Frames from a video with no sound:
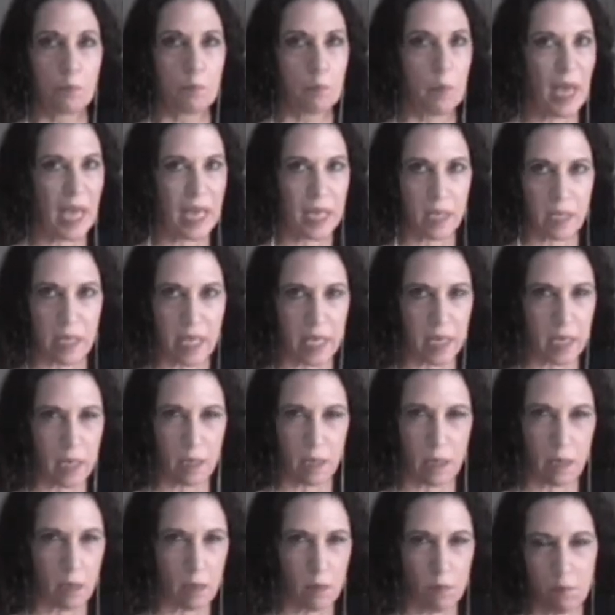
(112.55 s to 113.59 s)

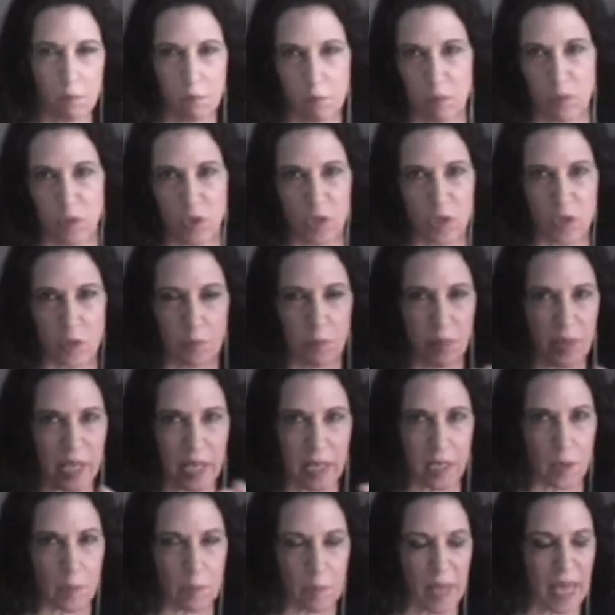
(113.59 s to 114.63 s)
magnetic, just
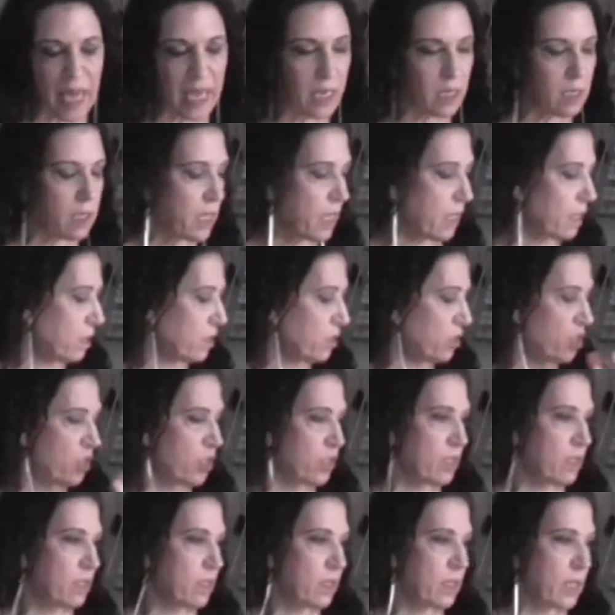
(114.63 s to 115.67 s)
blank magnet
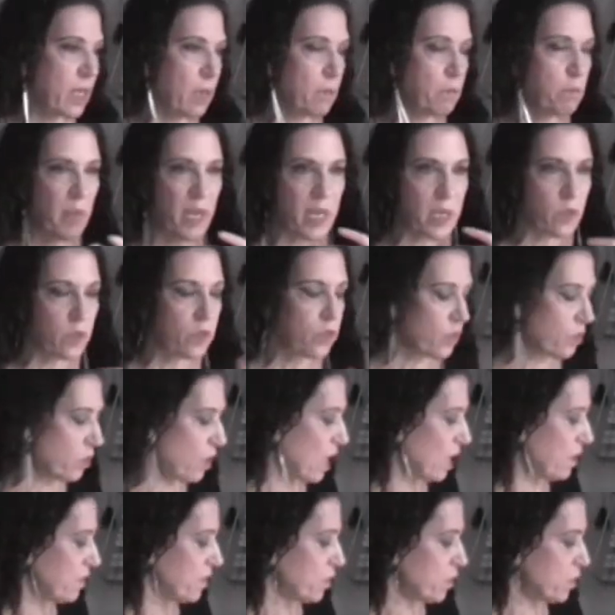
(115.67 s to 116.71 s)
sheets at Michael's
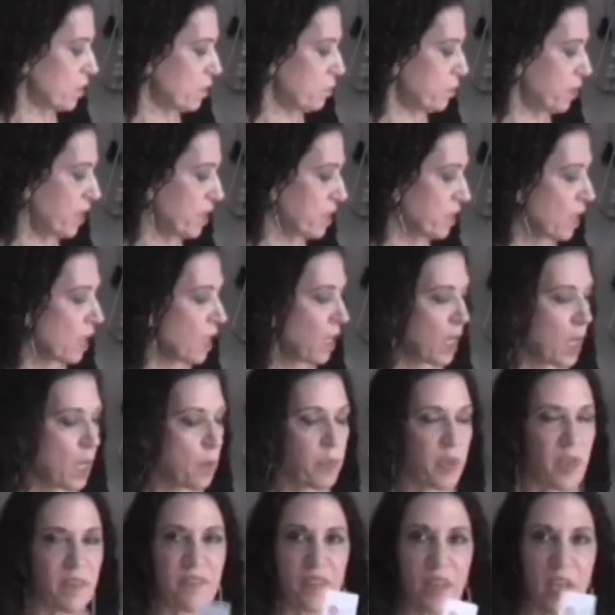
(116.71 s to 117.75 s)
Crafts or someplace.
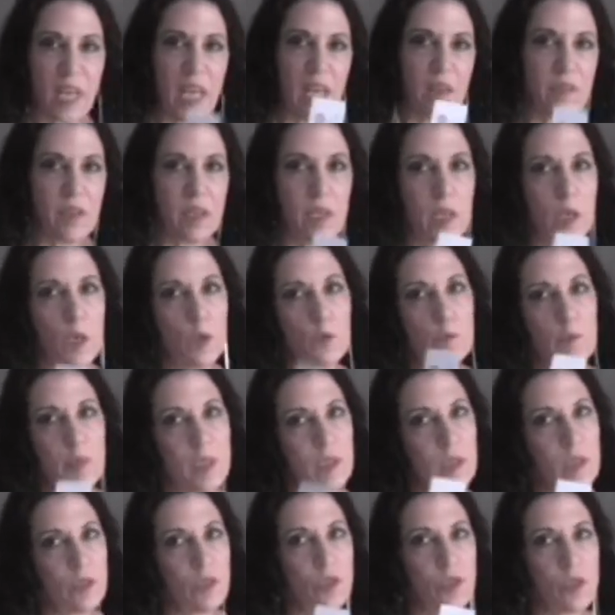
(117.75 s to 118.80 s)
But if you have any old
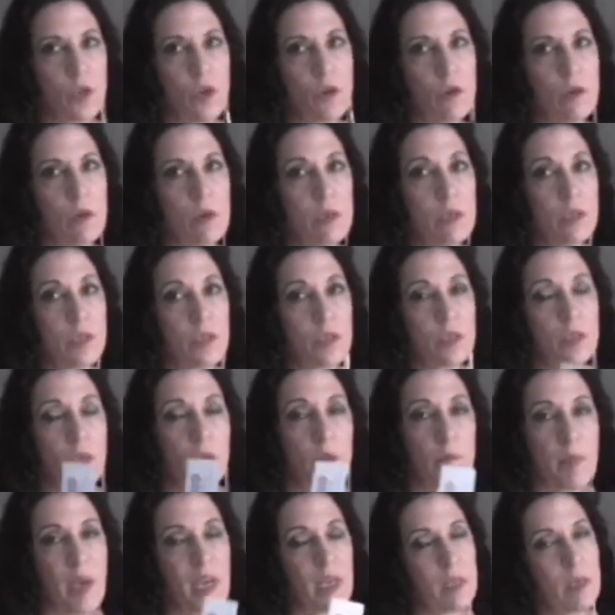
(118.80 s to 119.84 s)
business cards,
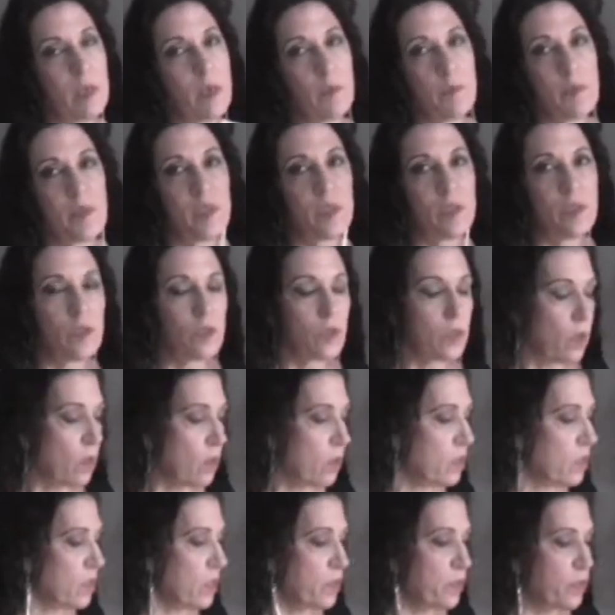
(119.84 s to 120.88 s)
magnetic business
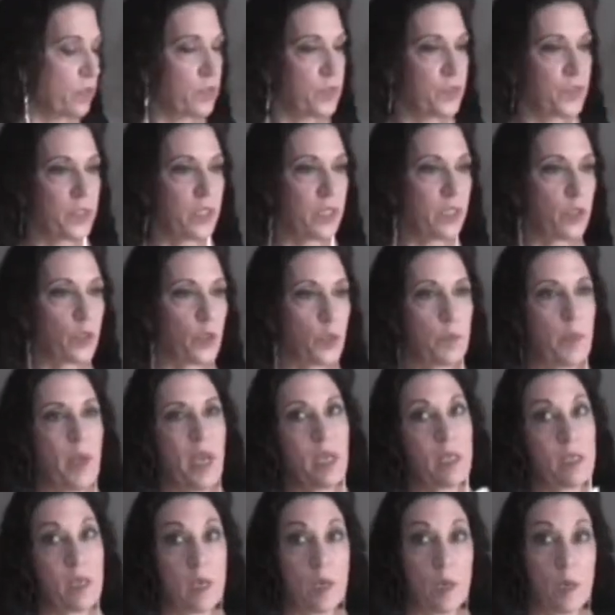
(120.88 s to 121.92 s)
cards on your fridge, or
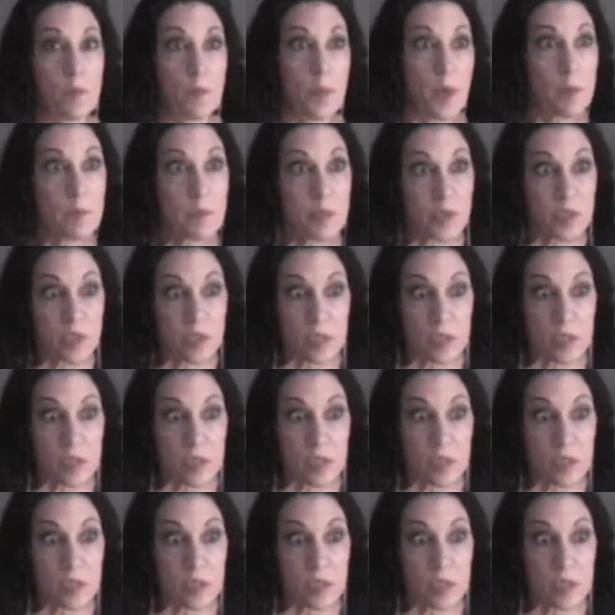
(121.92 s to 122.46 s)
magnetic bumper